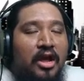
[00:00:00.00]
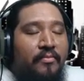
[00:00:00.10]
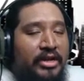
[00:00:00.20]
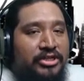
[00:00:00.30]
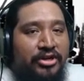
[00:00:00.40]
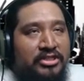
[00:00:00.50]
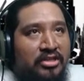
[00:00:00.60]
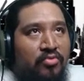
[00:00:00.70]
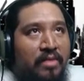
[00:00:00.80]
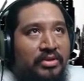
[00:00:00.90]
make sure he's in
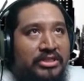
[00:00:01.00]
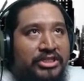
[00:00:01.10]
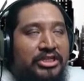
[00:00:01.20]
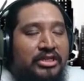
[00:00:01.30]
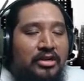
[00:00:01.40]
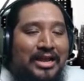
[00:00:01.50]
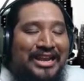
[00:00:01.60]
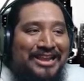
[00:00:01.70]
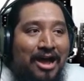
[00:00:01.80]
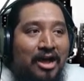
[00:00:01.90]
the right position,
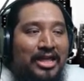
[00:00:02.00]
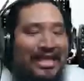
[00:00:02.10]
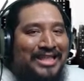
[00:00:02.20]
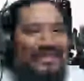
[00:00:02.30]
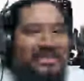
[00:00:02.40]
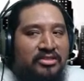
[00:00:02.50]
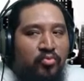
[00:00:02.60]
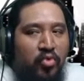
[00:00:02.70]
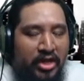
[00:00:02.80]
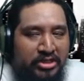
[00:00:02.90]
not in
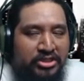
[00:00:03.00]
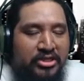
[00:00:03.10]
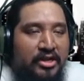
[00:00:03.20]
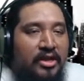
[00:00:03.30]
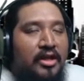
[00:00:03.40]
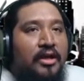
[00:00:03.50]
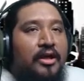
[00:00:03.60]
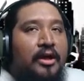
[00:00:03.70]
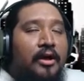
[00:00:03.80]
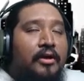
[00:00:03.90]
switch.
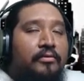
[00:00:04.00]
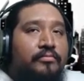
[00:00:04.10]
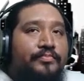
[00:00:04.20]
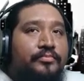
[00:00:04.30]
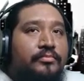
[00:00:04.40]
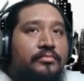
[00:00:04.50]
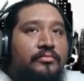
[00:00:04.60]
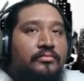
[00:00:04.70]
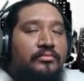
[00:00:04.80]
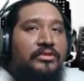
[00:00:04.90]

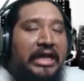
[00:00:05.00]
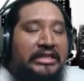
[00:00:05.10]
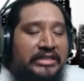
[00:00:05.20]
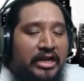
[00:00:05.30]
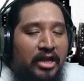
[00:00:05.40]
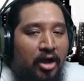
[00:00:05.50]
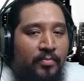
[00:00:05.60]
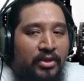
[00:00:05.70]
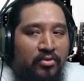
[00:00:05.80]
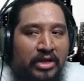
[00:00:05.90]
That's going to
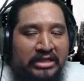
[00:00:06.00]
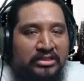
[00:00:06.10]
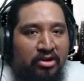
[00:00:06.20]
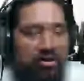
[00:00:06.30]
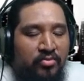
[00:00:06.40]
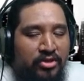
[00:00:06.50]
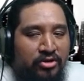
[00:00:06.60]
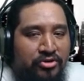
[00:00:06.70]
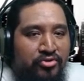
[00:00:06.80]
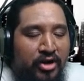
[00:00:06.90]
help you get started with
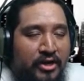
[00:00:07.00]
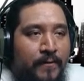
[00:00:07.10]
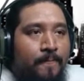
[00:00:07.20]
your trick.